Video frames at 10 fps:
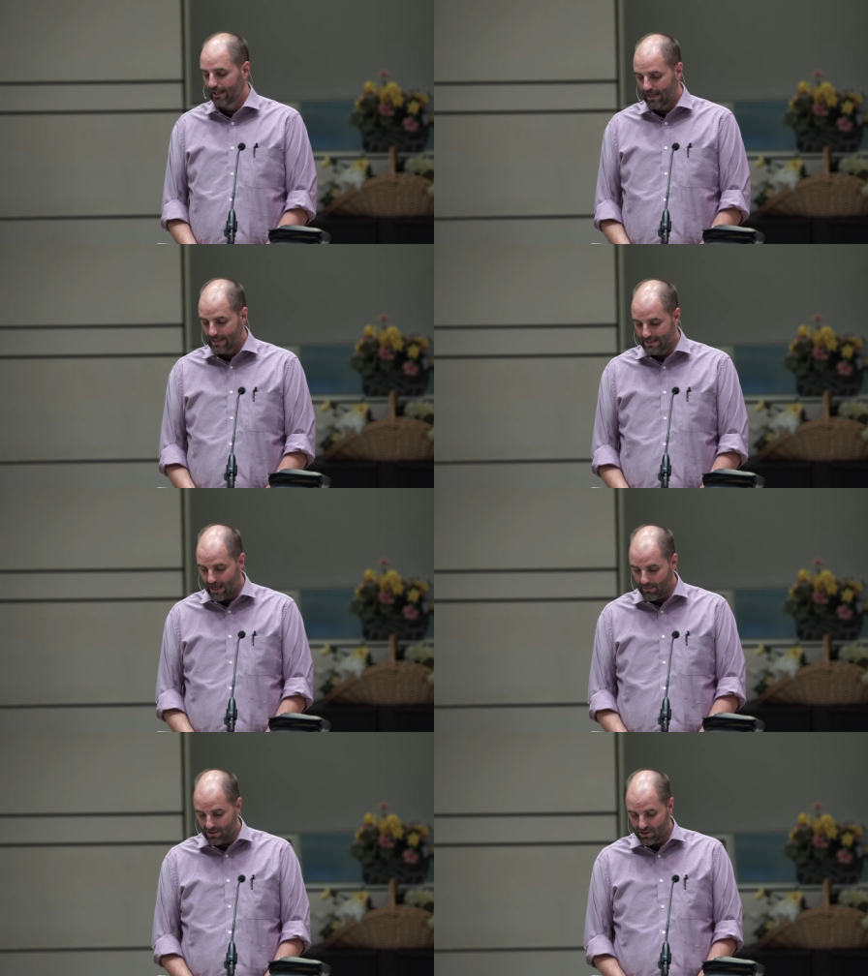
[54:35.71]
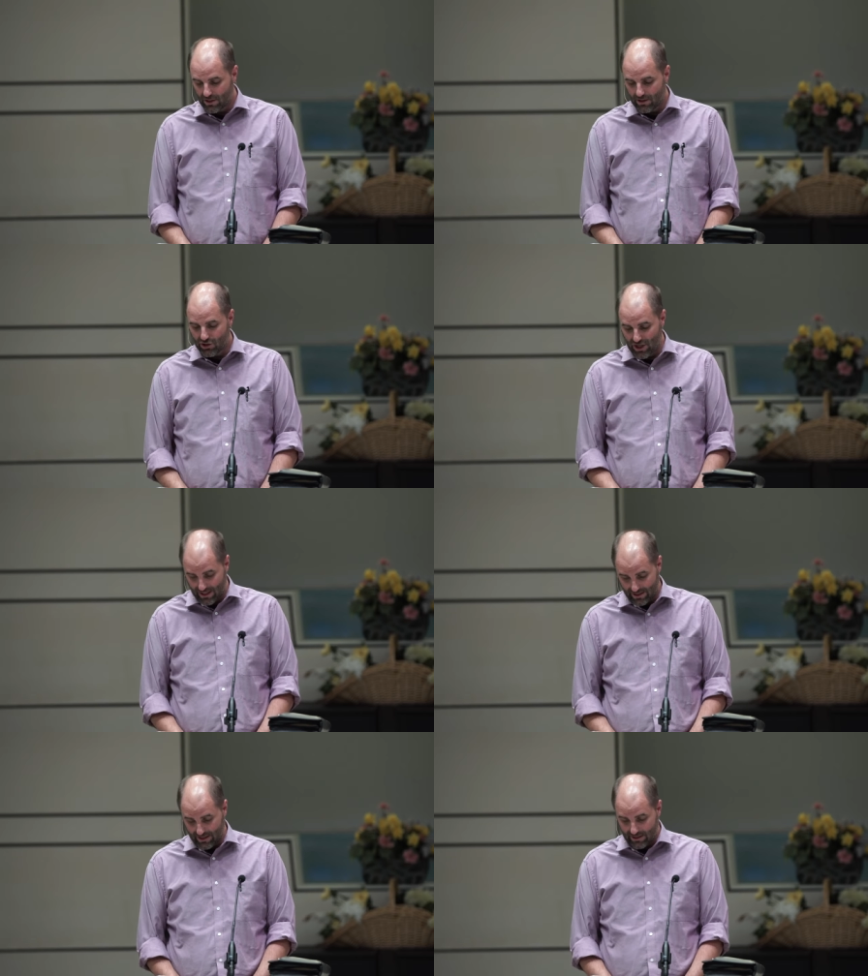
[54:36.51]
His name is
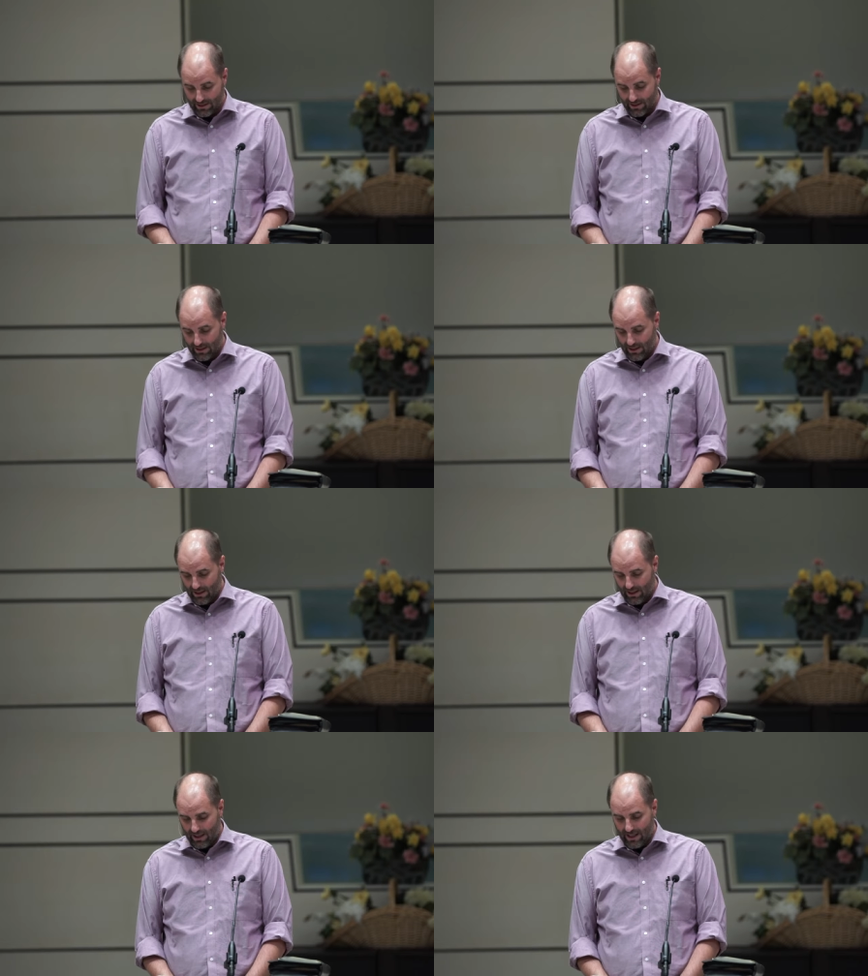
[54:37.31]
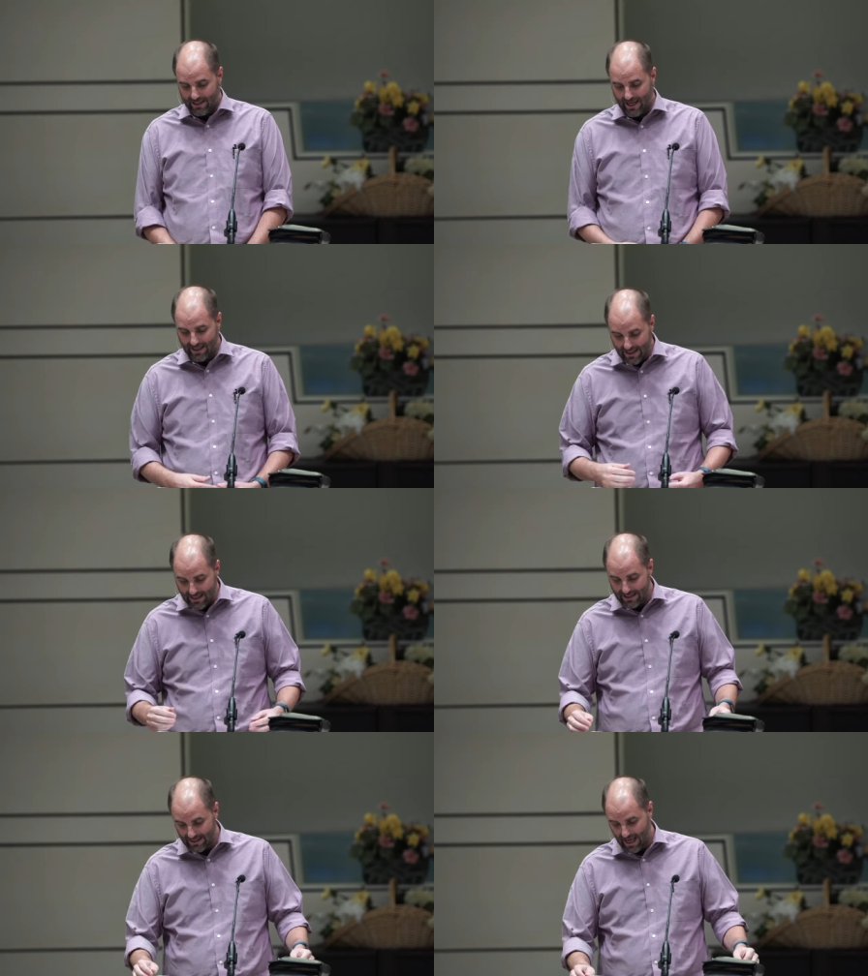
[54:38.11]
Jesus, and it's at
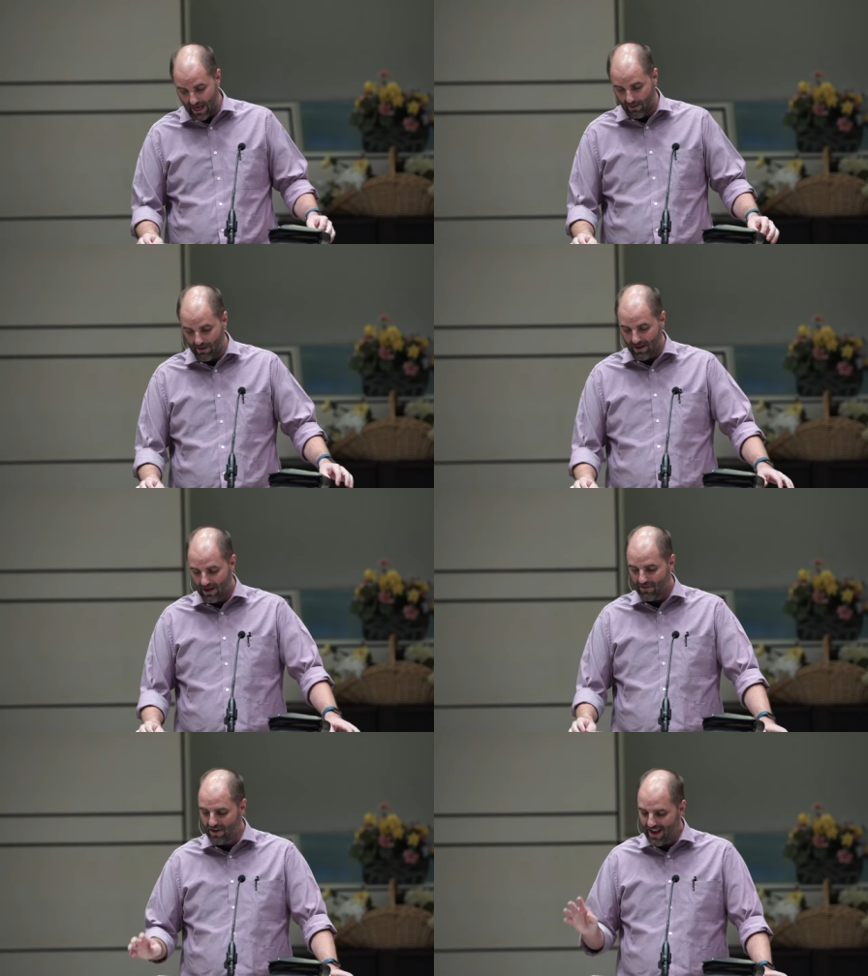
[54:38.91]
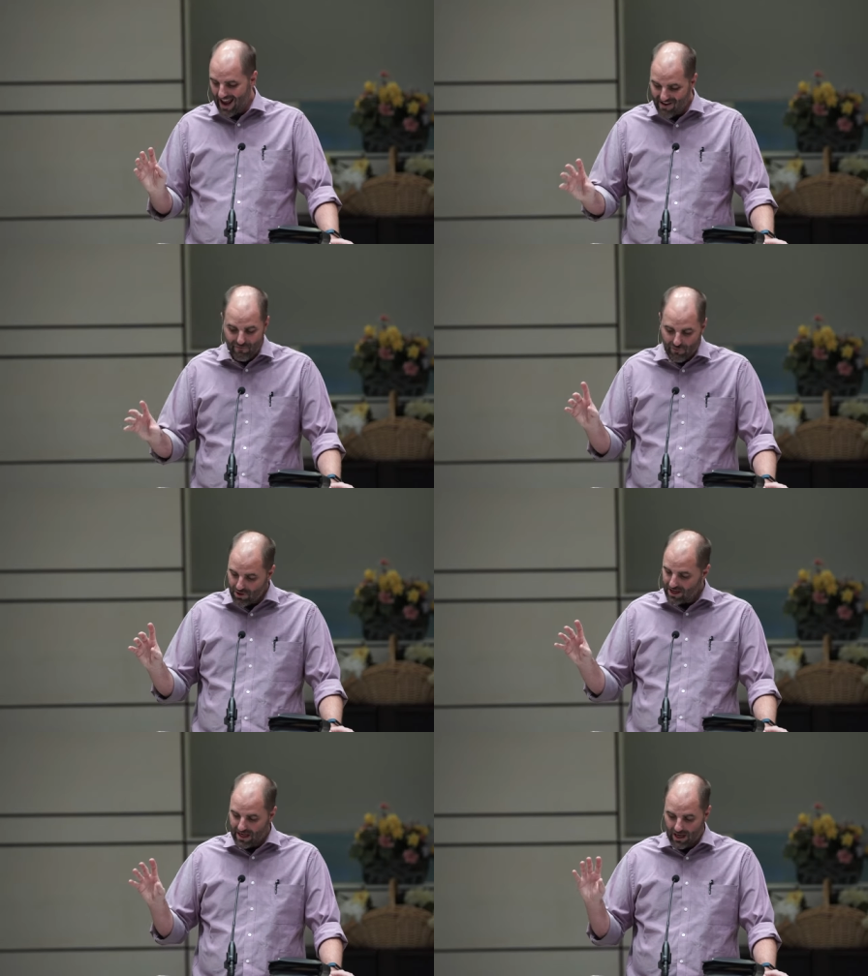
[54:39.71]
this name that
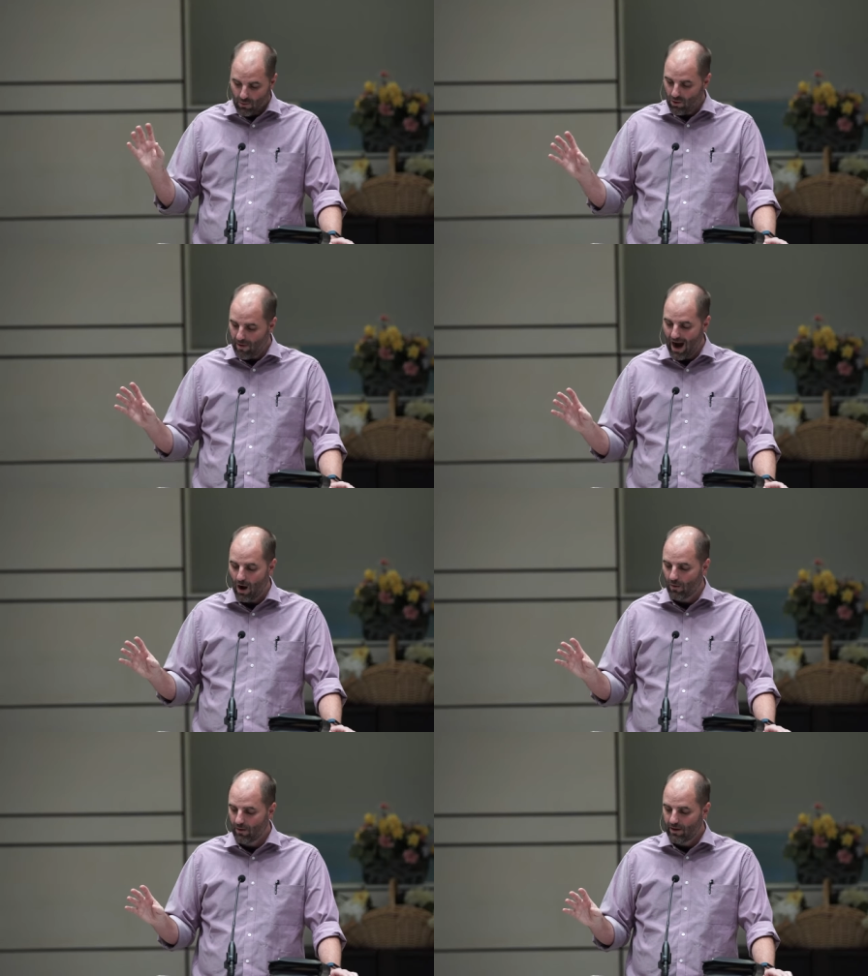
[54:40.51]
every knee will bow